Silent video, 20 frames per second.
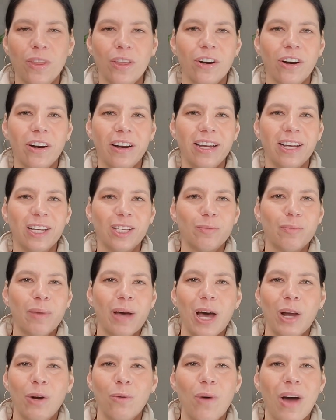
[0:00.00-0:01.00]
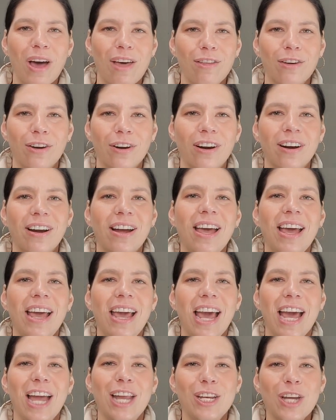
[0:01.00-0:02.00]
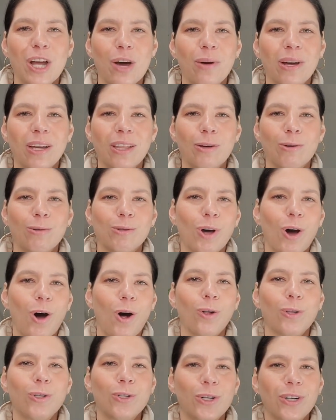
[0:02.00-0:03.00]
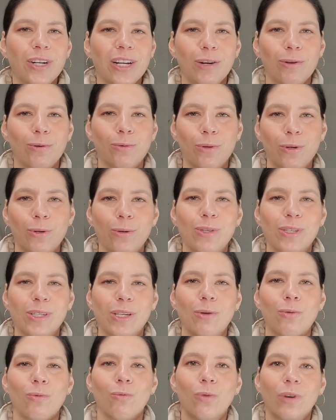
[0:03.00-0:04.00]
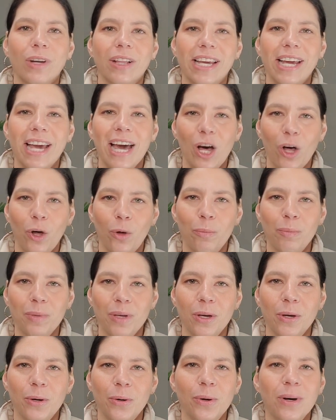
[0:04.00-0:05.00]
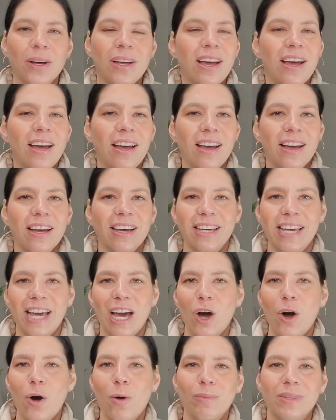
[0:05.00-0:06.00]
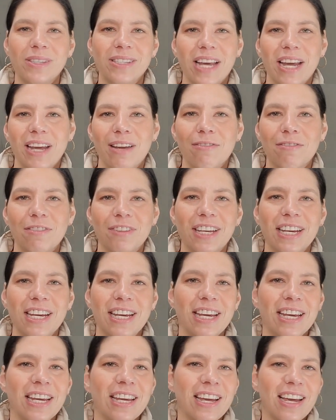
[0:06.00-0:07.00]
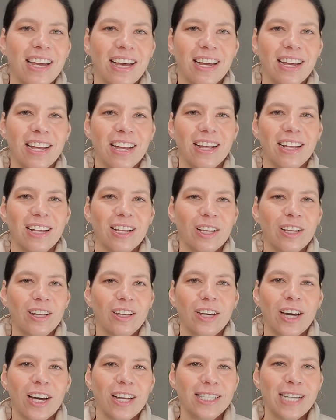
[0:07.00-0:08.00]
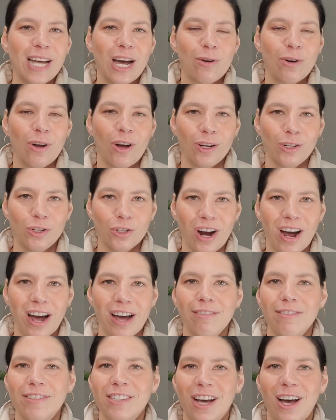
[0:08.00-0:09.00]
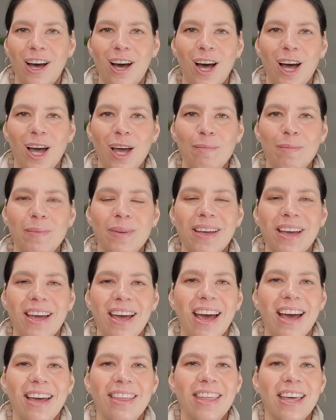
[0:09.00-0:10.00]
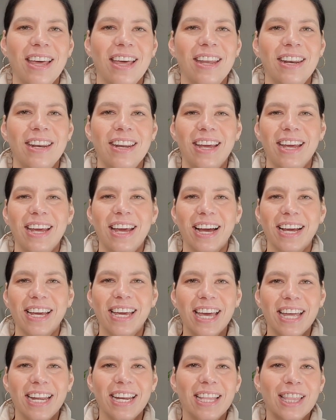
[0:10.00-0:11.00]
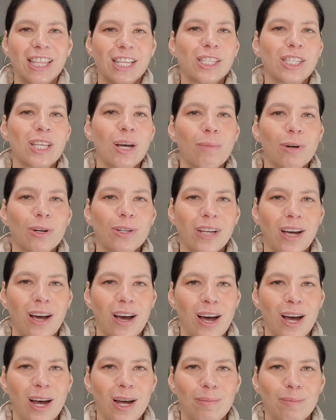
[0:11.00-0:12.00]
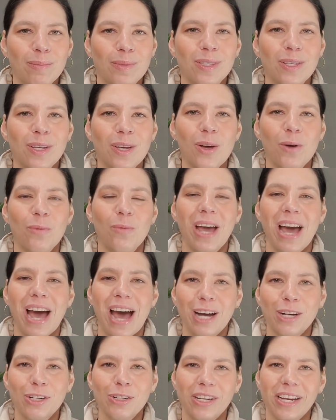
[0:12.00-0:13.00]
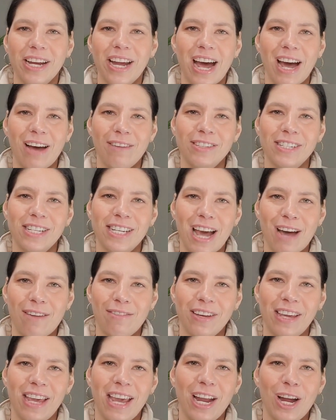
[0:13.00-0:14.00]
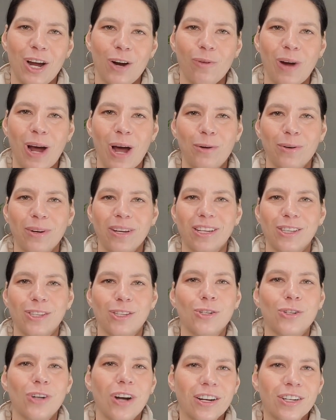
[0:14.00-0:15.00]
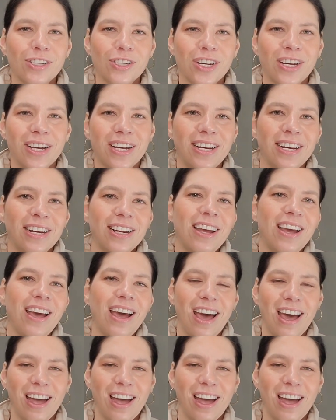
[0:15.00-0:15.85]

or there is bad weather, and knowing those alternate routes can really help you get home safely, cut down on drive time. And then again, in the summer times, we actually have to navigate around construction